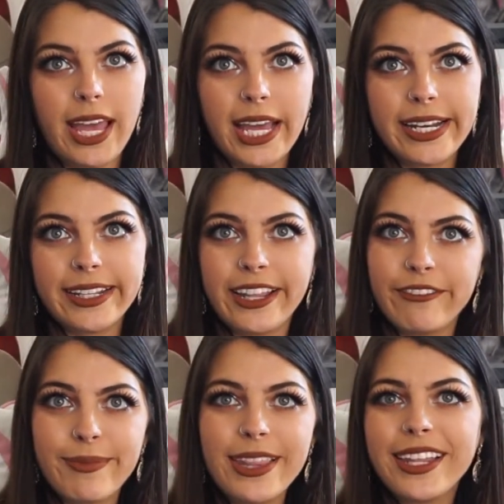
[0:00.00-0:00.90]
and
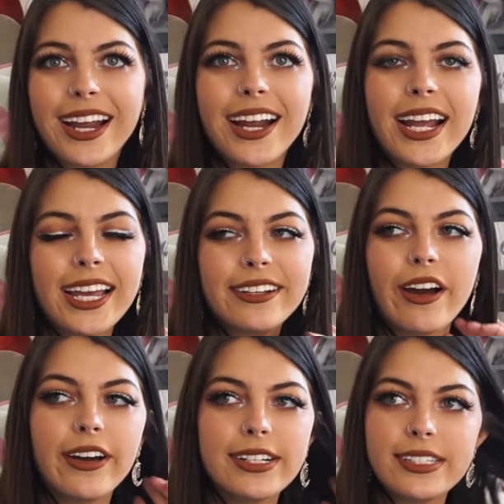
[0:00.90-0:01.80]
they've been there and
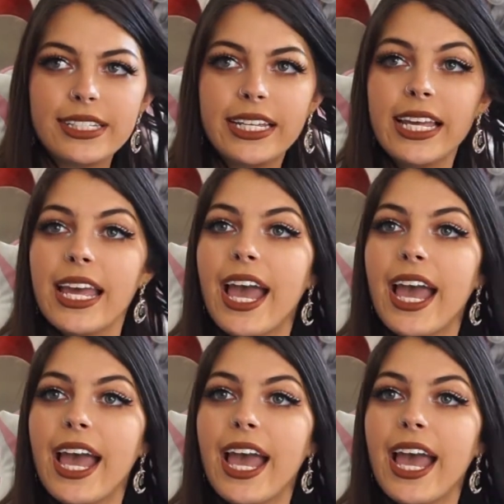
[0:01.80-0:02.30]
honestly